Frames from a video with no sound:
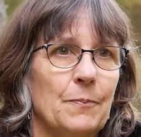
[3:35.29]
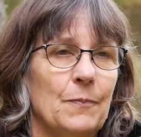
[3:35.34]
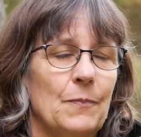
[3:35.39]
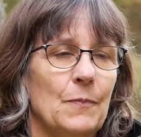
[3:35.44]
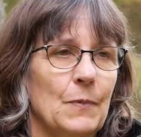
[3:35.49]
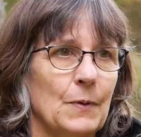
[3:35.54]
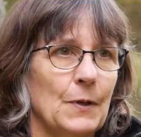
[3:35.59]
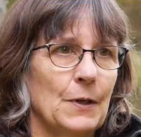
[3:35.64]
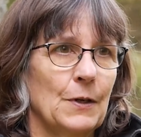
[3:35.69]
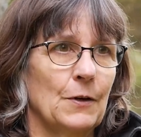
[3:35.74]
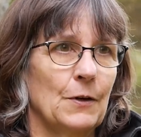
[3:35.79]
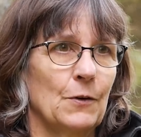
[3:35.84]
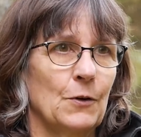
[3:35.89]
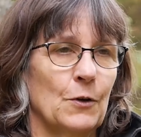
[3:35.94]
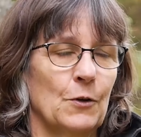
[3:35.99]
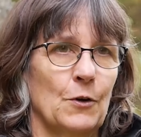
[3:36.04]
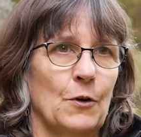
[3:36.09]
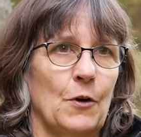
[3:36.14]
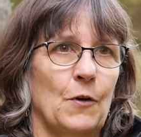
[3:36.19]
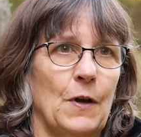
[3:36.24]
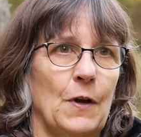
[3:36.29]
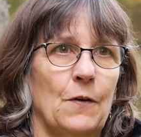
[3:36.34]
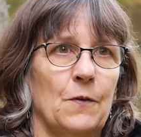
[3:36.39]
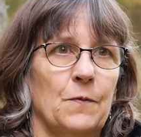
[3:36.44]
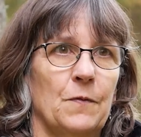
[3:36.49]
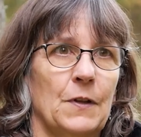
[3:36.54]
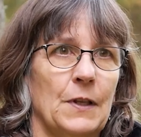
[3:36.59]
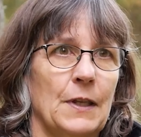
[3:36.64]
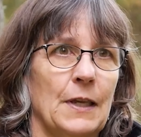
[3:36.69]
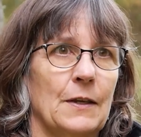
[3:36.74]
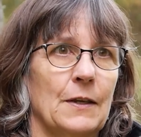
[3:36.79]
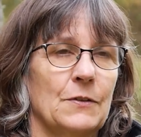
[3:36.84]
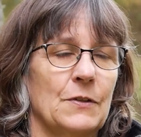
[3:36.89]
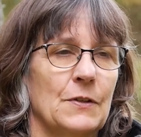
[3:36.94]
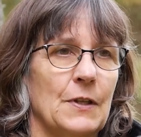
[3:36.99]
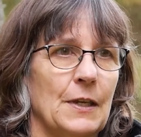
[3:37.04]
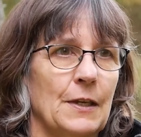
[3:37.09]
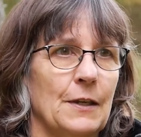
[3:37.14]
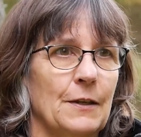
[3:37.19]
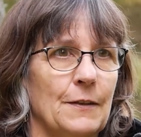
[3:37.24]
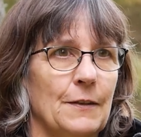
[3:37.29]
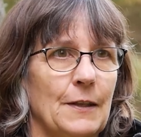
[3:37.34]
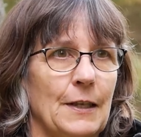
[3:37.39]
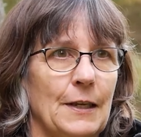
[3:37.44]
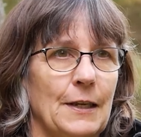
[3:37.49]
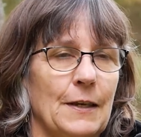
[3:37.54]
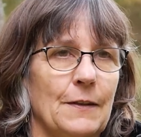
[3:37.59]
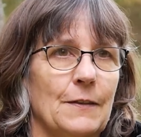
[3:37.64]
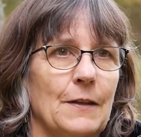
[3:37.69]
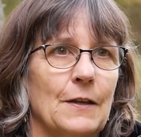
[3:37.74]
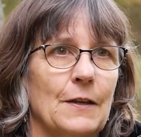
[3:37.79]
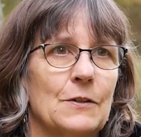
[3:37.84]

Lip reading: or hopefully as they get